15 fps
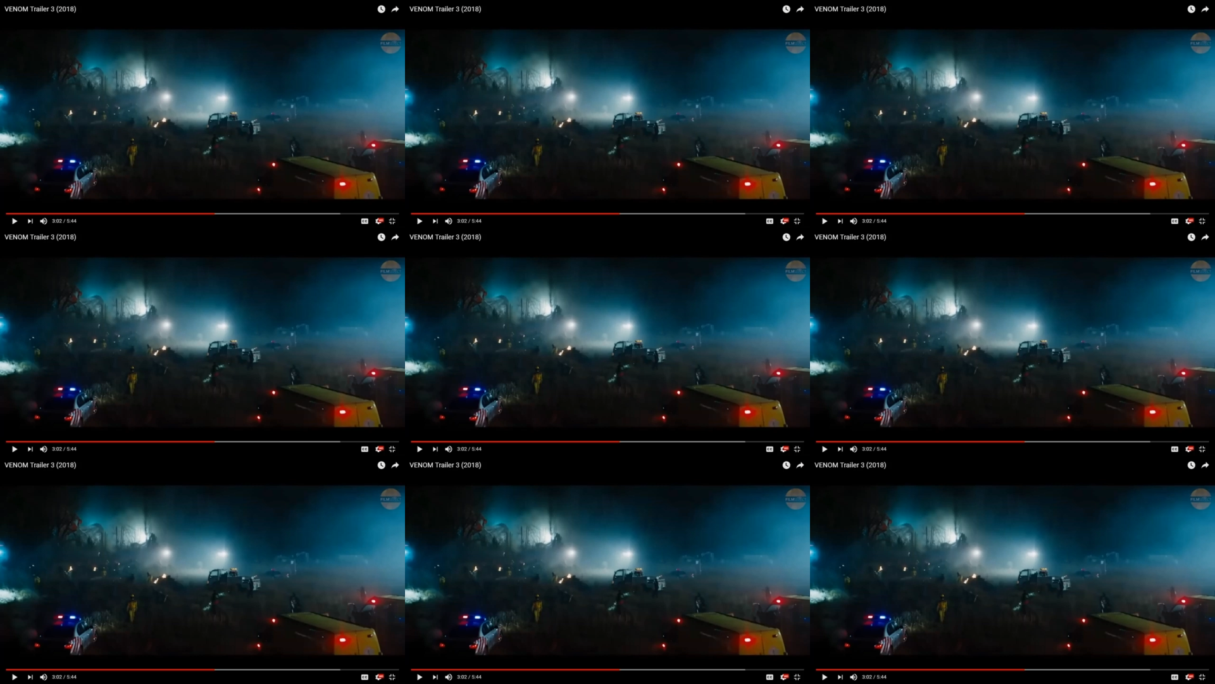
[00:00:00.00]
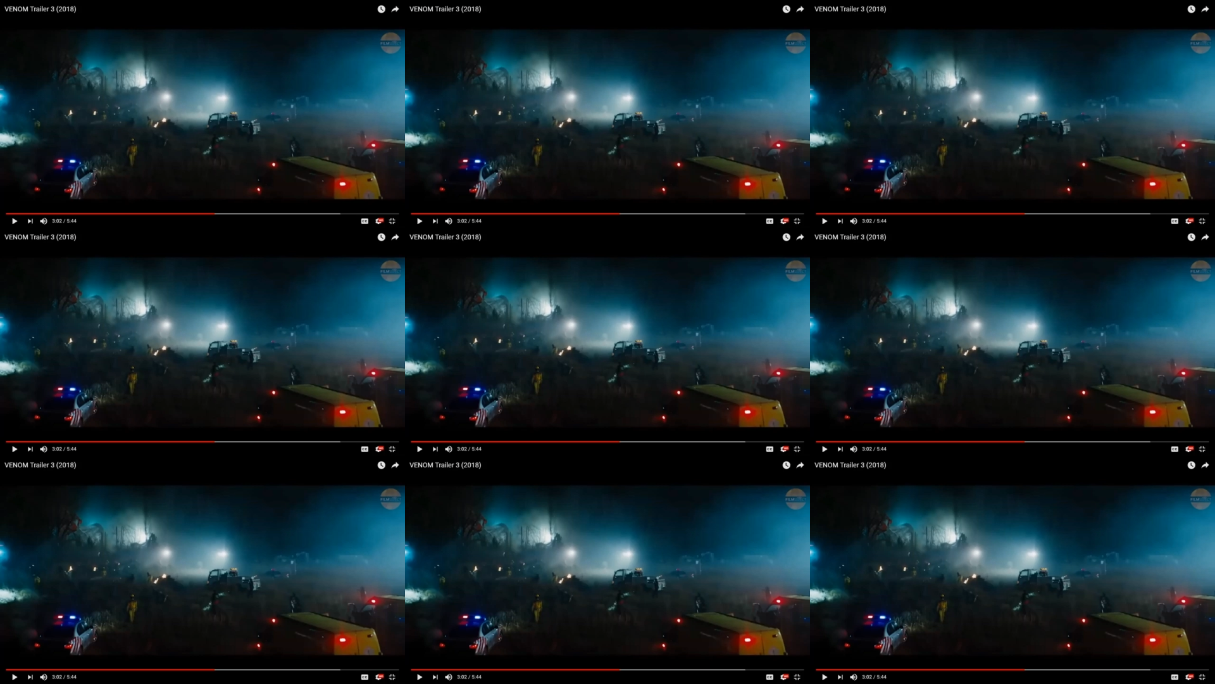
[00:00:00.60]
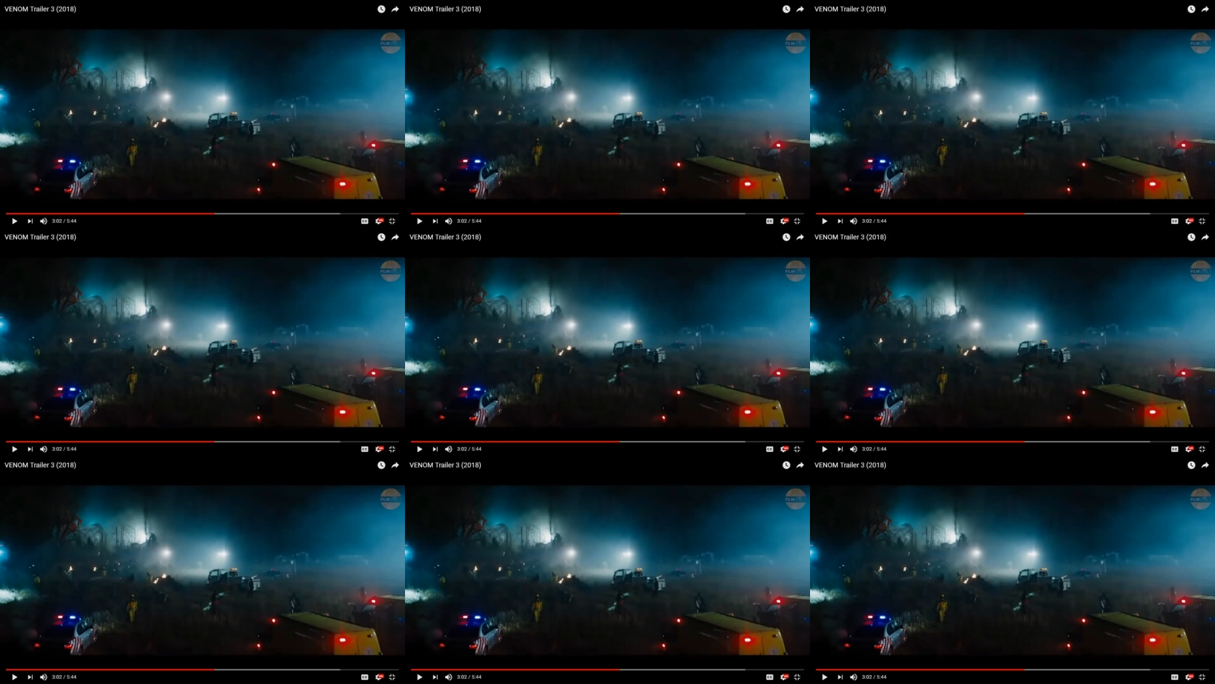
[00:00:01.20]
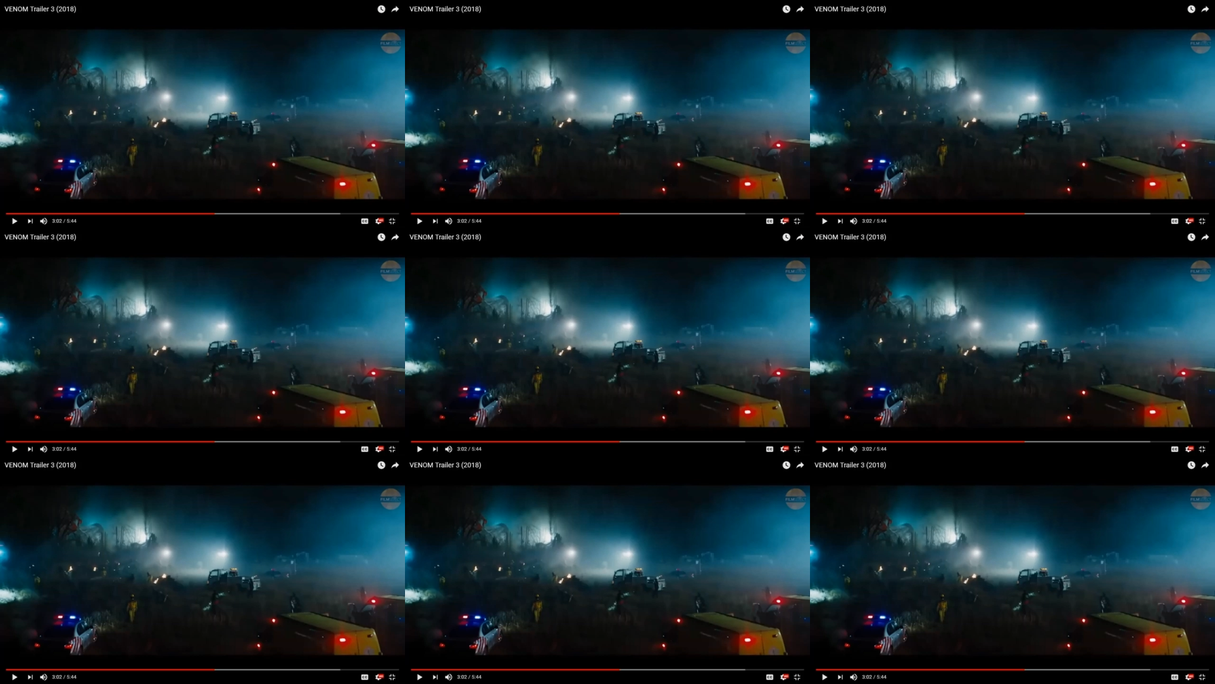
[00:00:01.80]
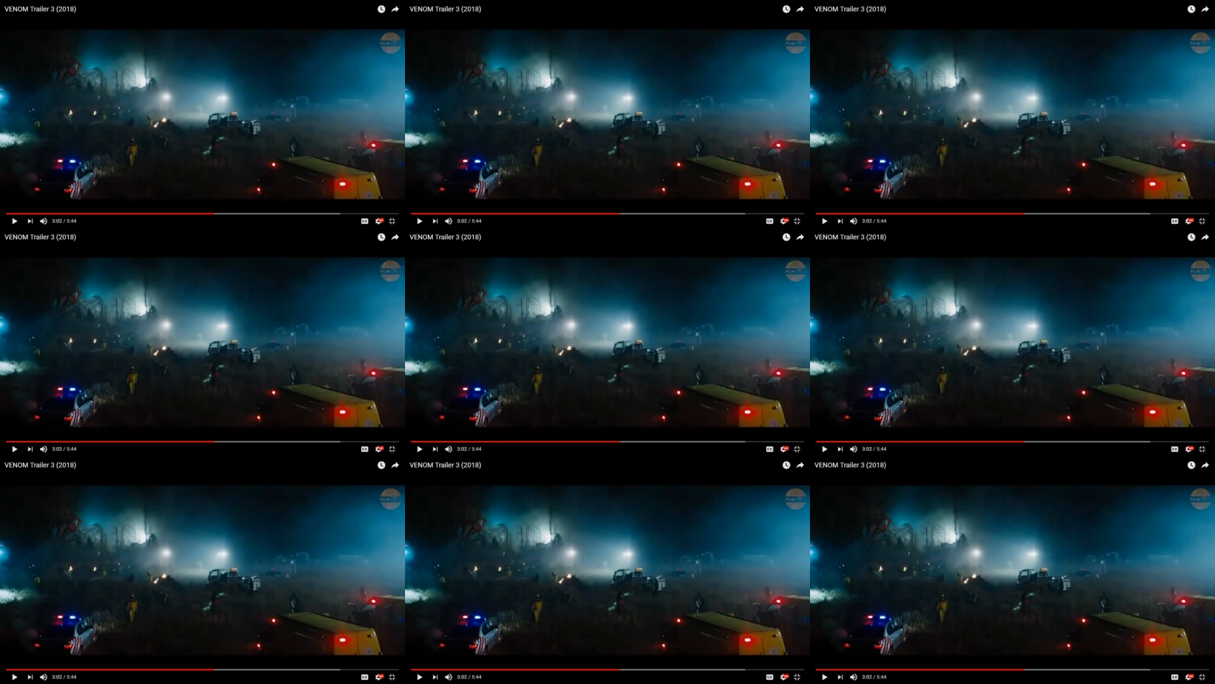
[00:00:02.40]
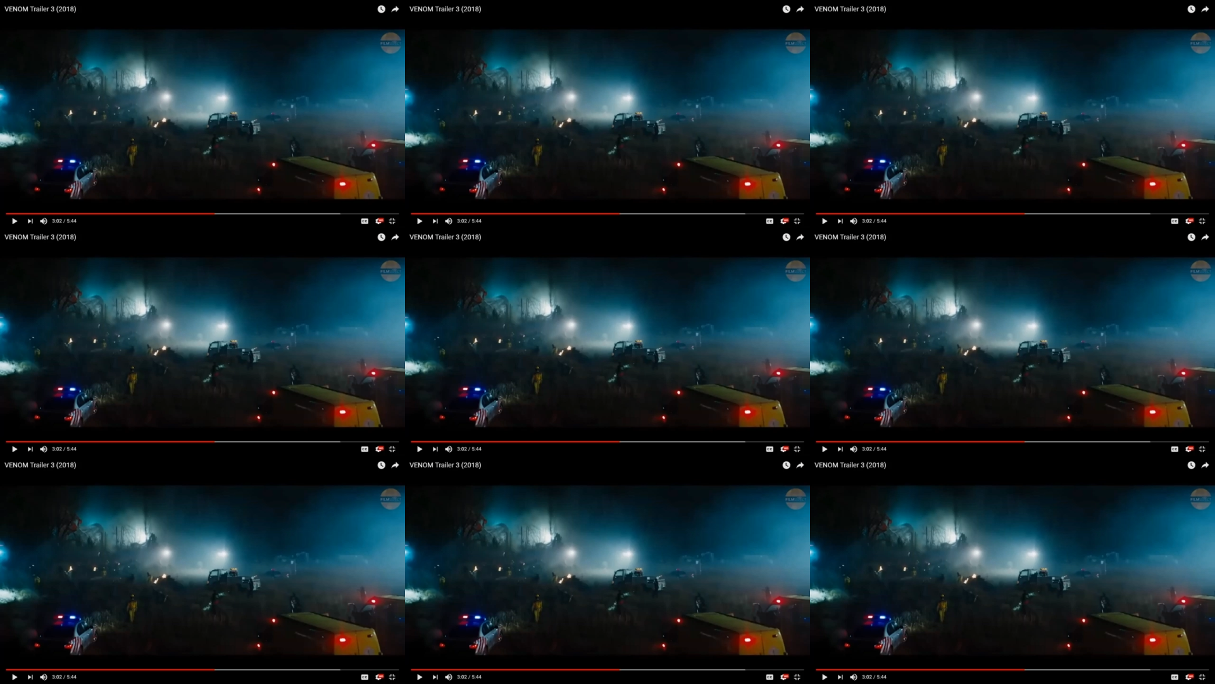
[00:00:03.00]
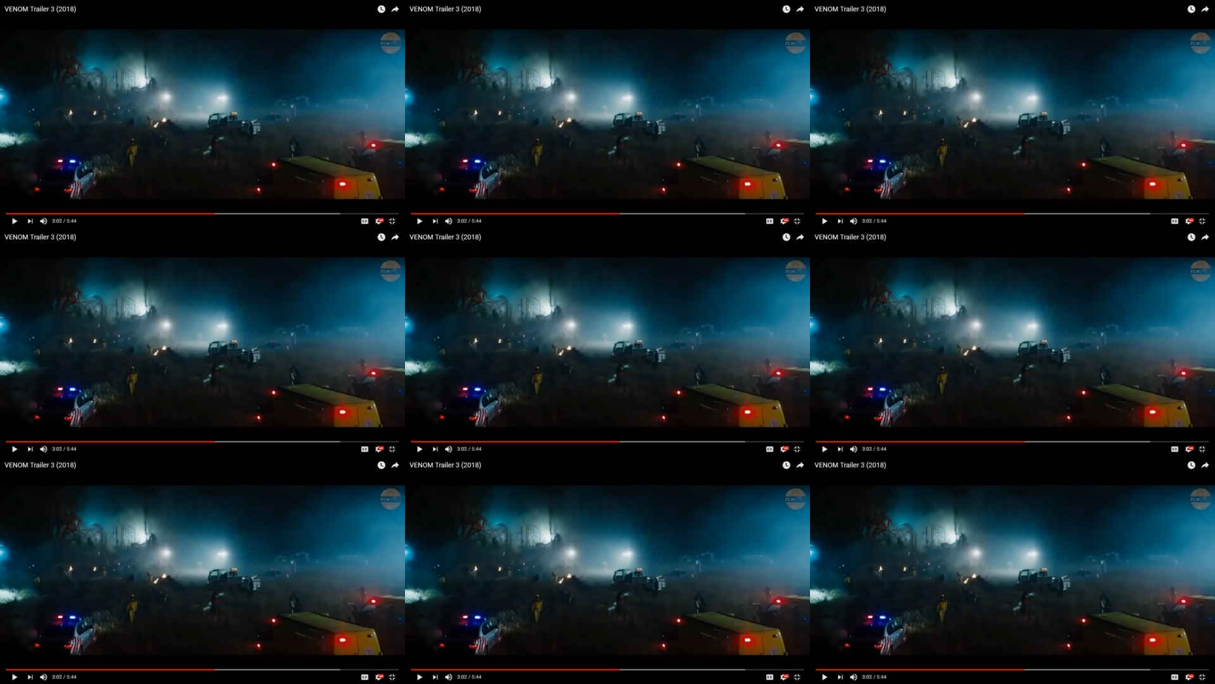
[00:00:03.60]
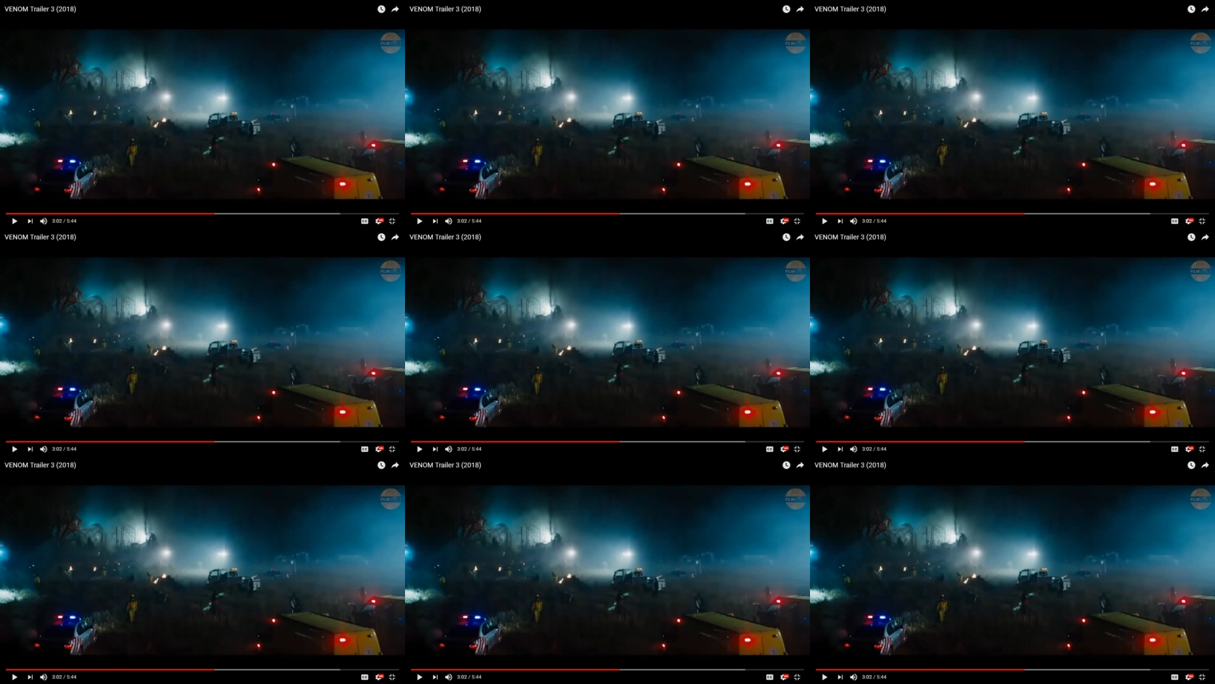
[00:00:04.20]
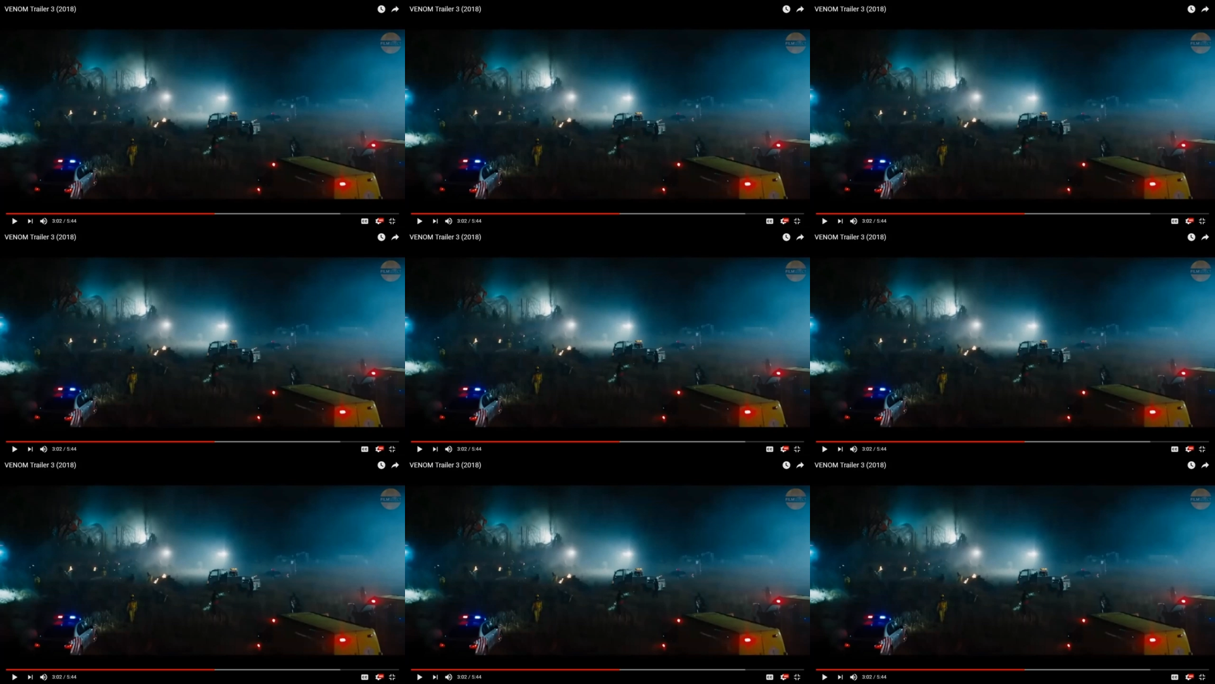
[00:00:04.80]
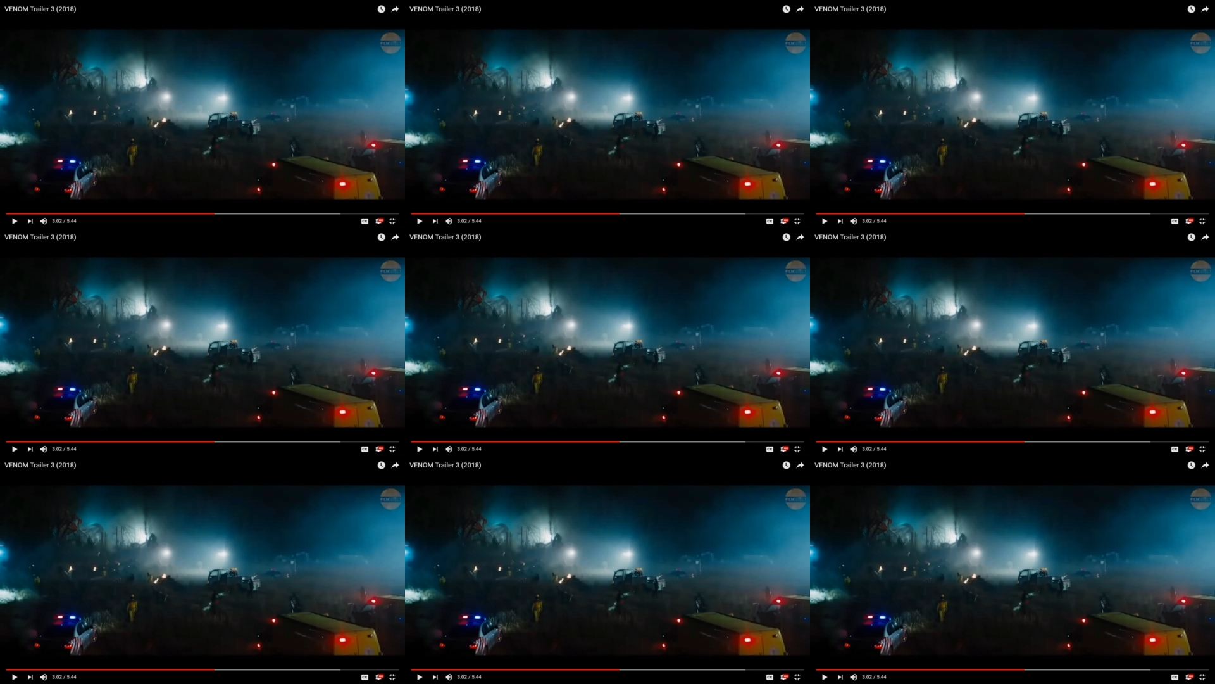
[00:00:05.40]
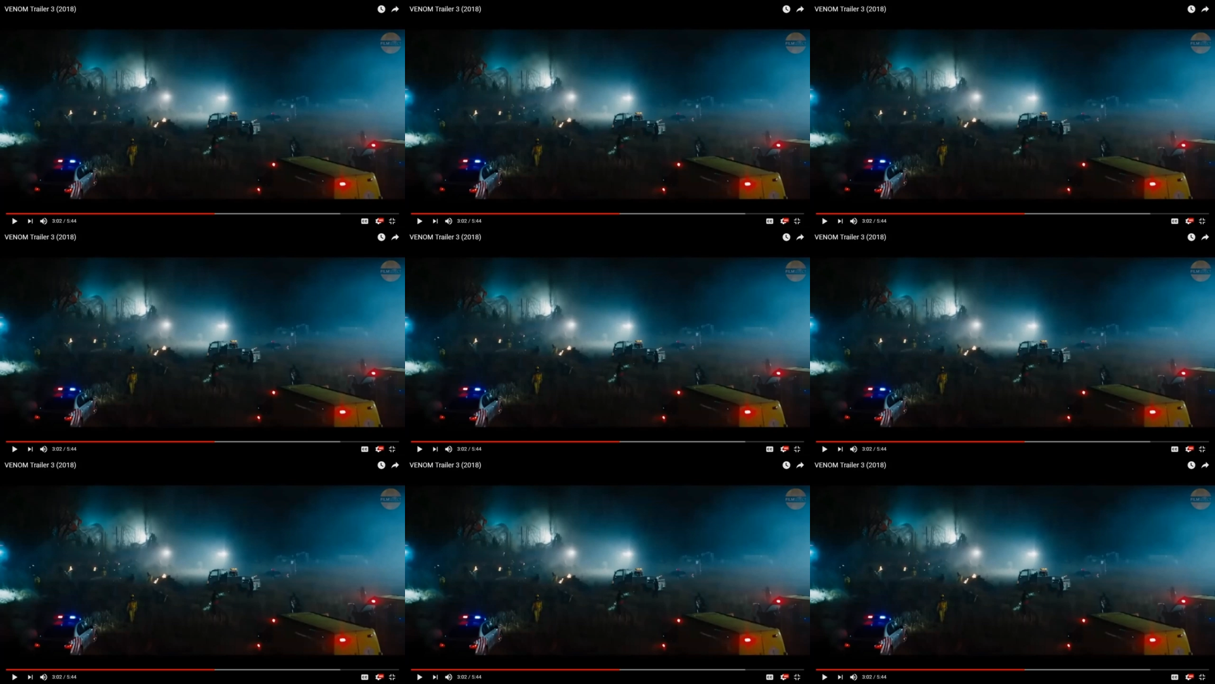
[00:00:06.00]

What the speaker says: [unreadable: no face in view]